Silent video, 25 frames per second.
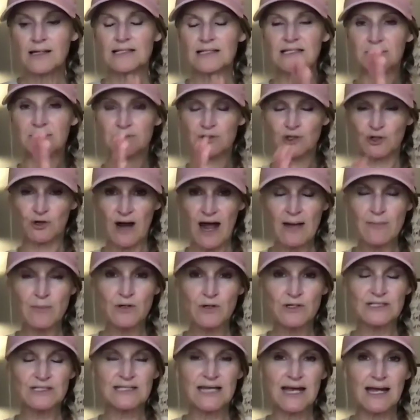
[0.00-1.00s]

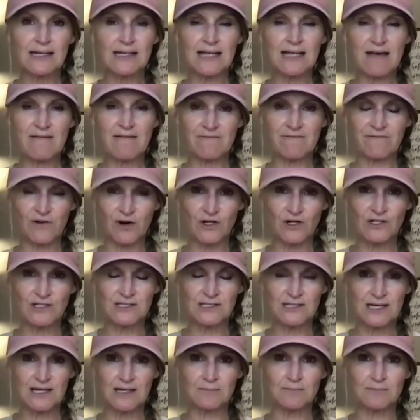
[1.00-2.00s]
subscribers then get first
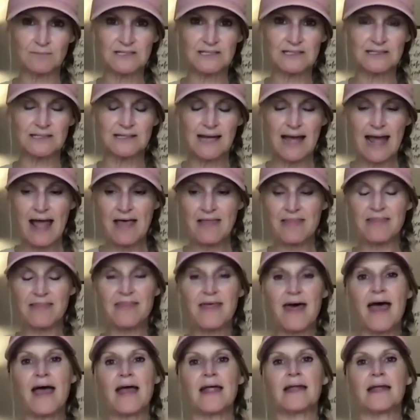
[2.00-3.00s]
dibs, and
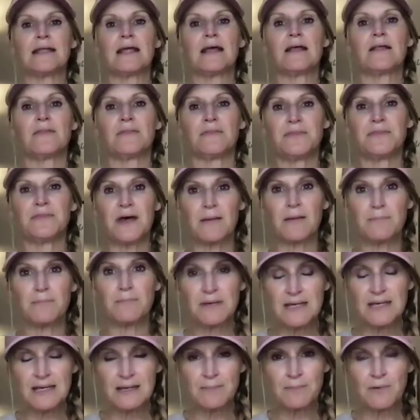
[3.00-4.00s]
then the
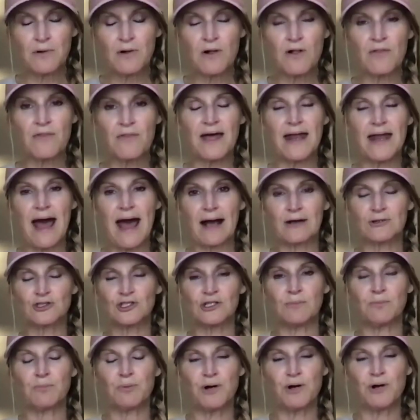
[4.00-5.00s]
people that
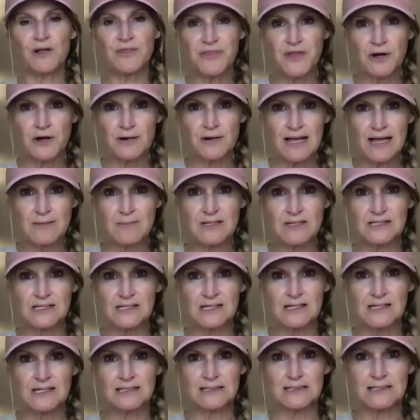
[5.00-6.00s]
actually put their name into
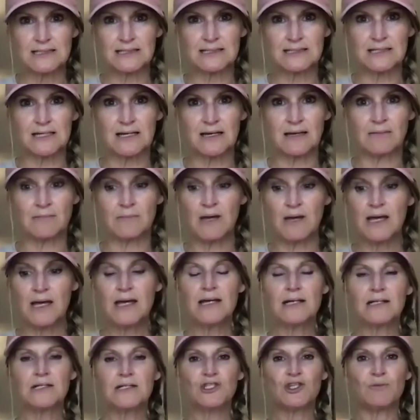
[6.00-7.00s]
the system
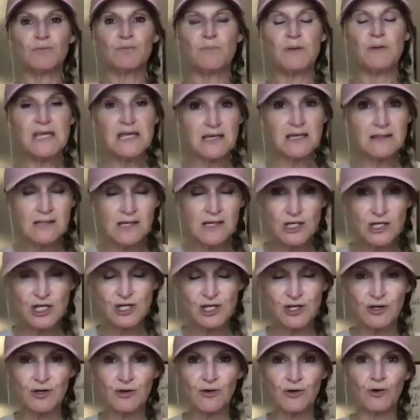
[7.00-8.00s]
to be in the
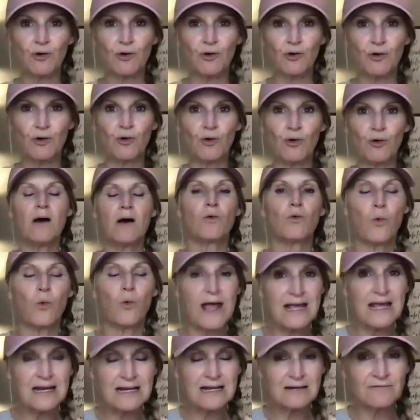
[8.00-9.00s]
queue
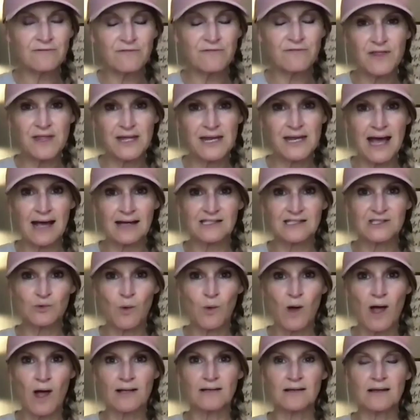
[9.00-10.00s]
waiting for the next
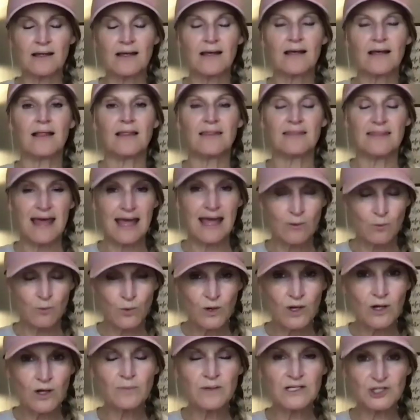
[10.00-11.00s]
one, they
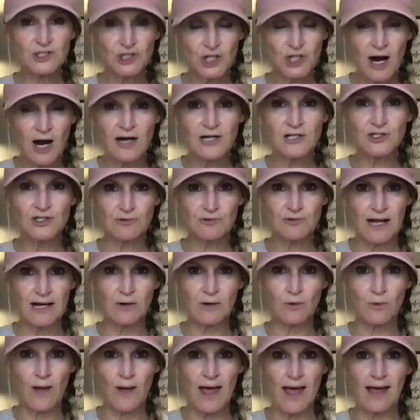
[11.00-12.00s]
will be charged right
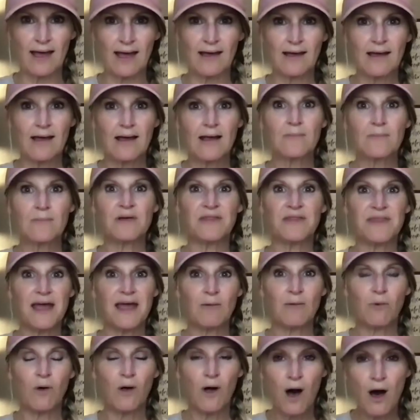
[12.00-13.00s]
away, but
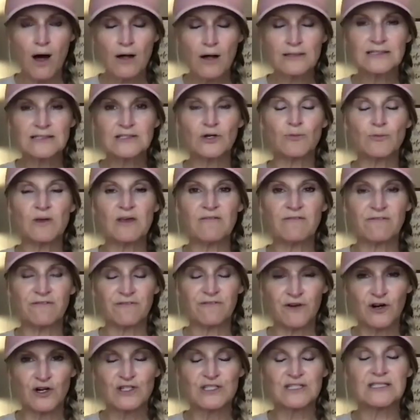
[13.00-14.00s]
they will also be
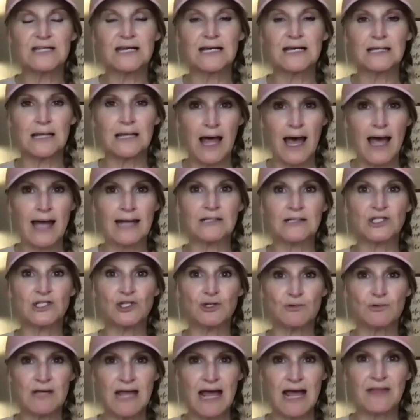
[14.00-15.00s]
first in line
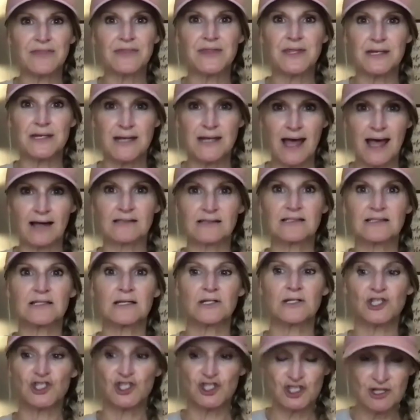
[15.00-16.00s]
to get the next
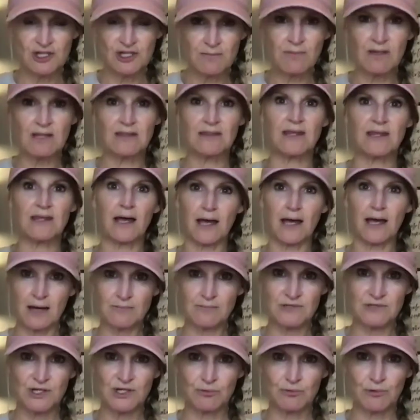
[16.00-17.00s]
shipment that
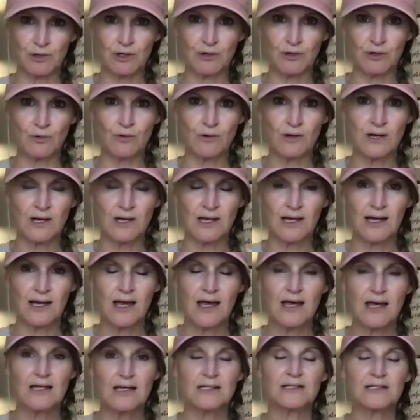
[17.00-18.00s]
comes through.
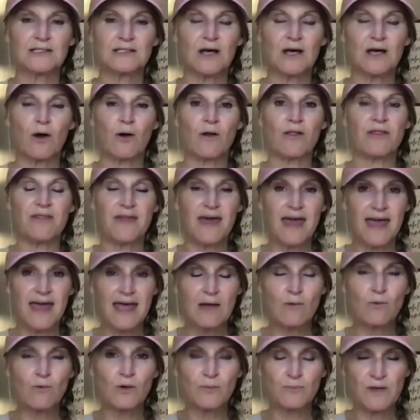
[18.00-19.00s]
So
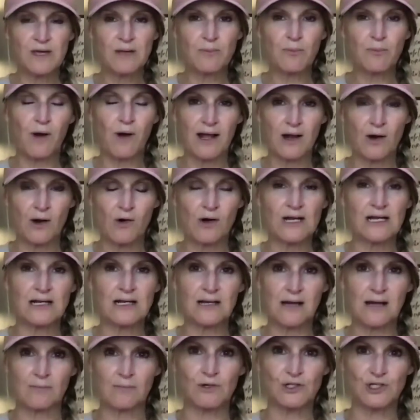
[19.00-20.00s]
they will be priority
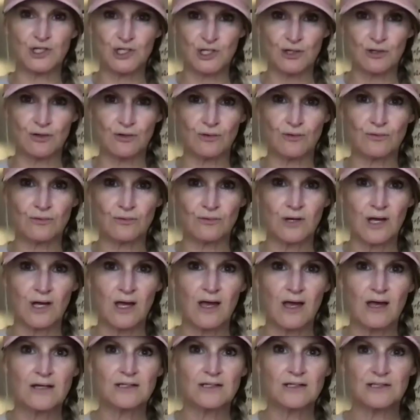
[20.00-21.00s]
number 2.
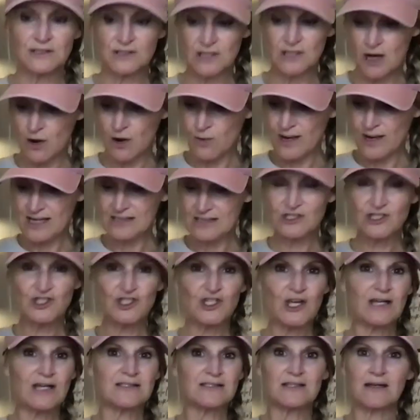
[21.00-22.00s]
So it's
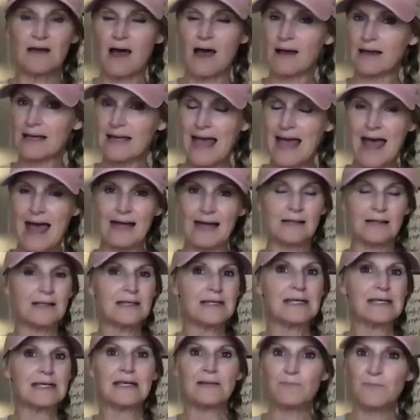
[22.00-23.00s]
just, again,
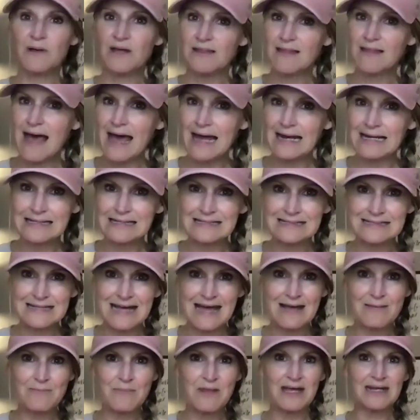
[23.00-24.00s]
keeping that
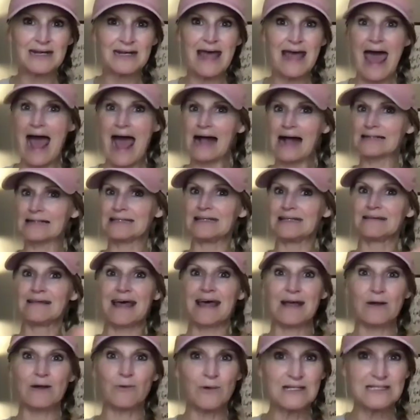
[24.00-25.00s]
excitement, acting
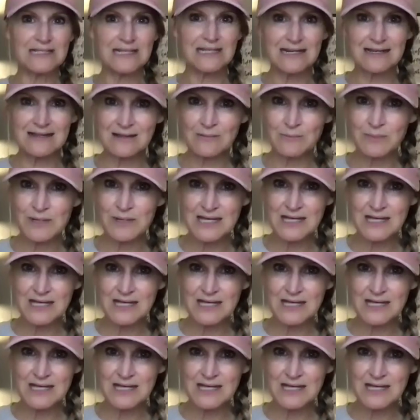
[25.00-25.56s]
like we did in the